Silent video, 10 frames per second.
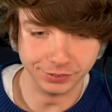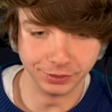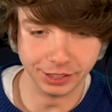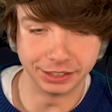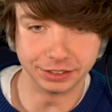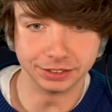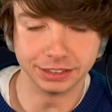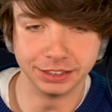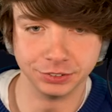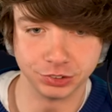they're like
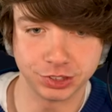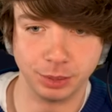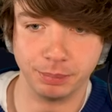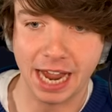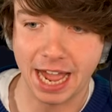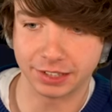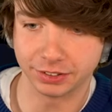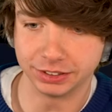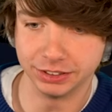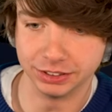he didn't just come
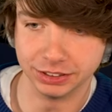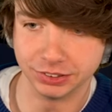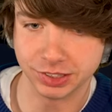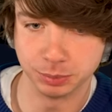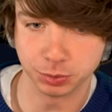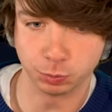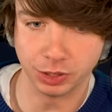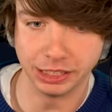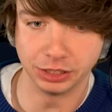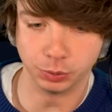back. Like he he seems
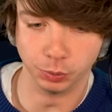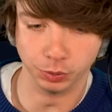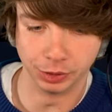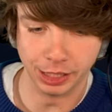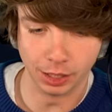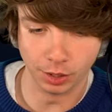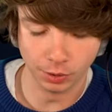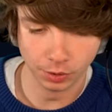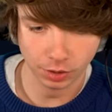way cooler now.